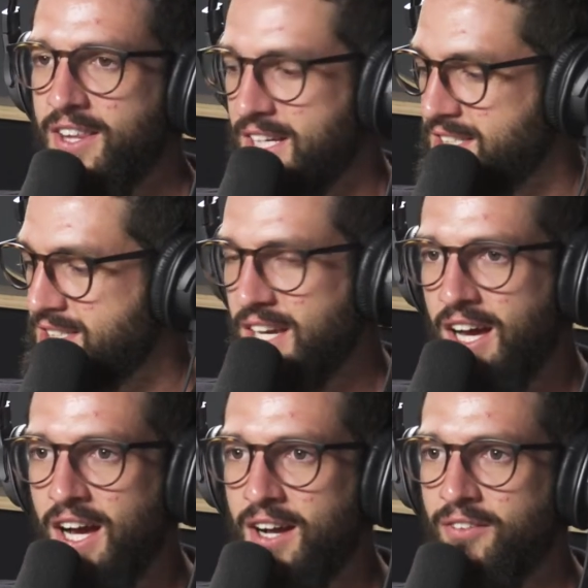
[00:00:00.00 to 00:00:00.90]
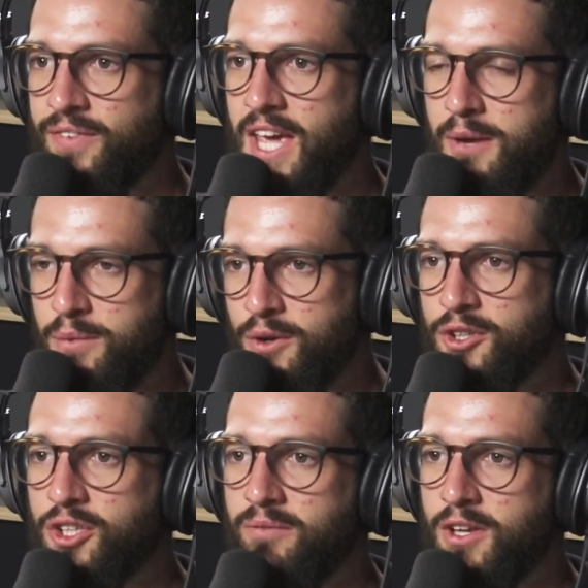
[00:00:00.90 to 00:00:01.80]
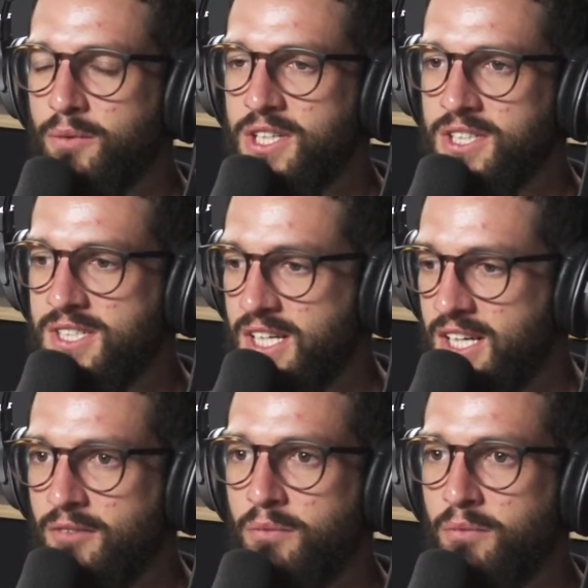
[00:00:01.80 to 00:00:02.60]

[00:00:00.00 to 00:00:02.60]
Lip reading: this Cape York trip that we just did.